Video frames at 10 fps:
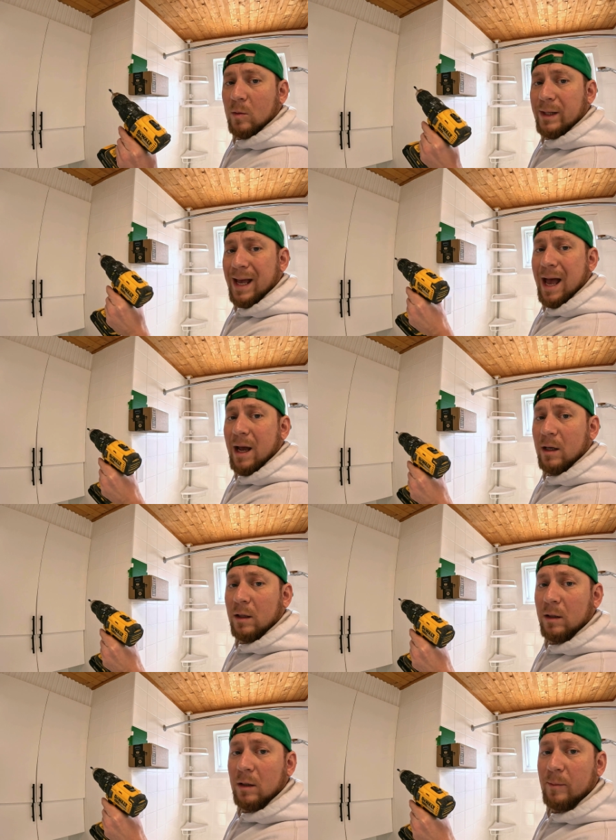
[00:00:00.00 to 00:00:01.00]
with the
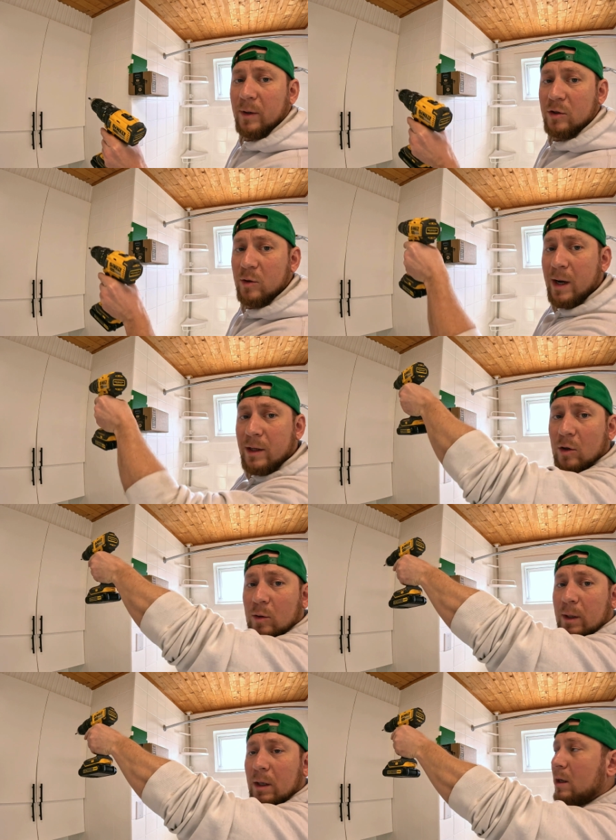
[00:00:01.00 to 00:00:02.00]
angle, because you might
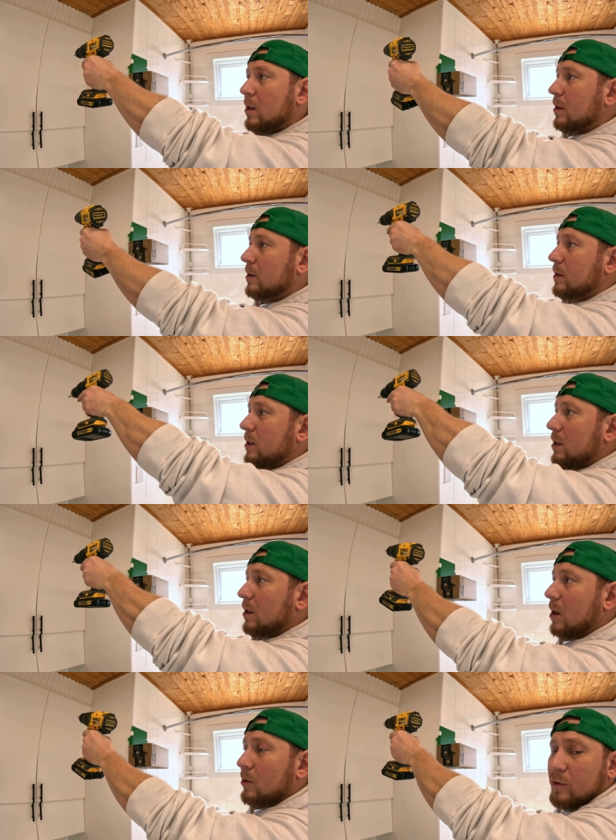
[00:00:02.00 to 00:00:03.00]
not be
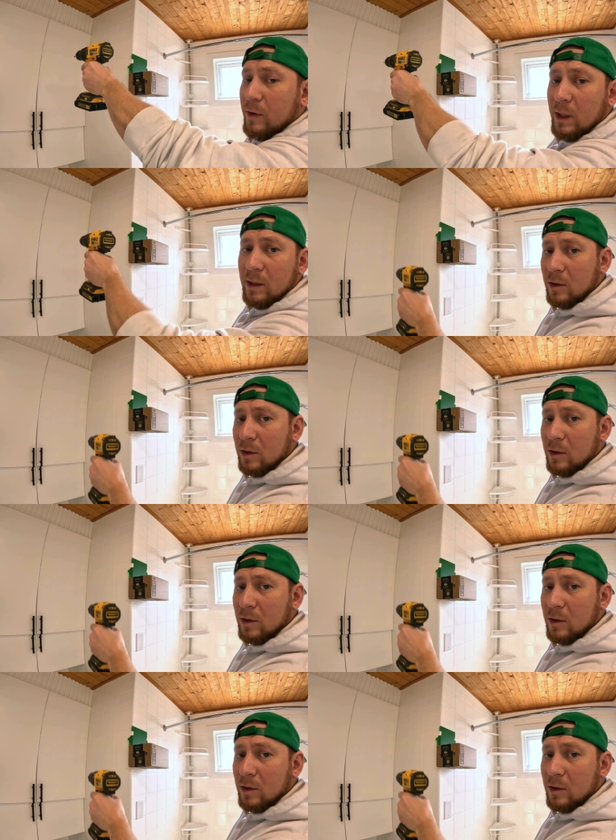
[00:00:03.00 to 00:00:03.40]
seeing how you're drilling.